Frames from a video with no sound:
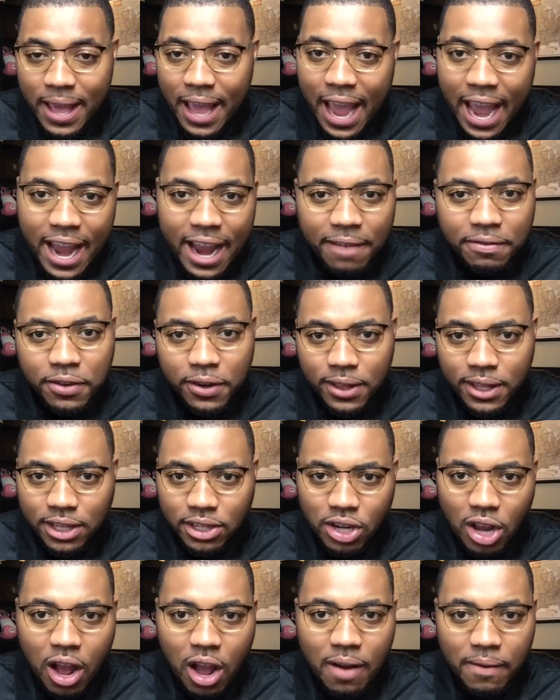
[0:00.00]
after this
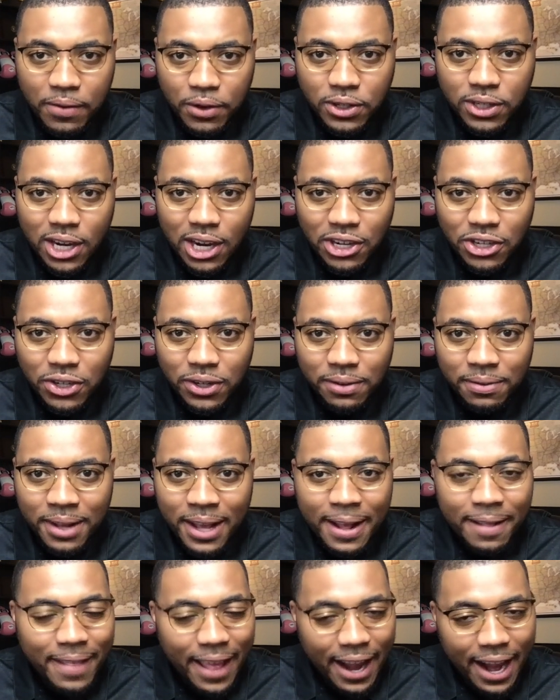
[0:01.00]
conversation
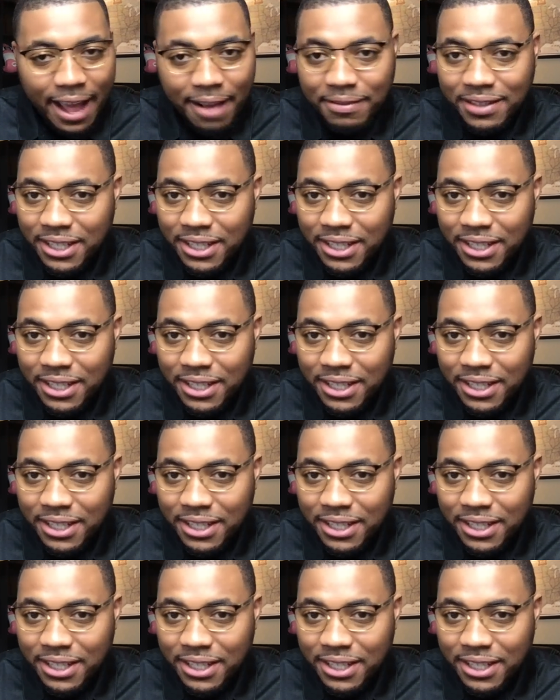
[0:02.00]
that have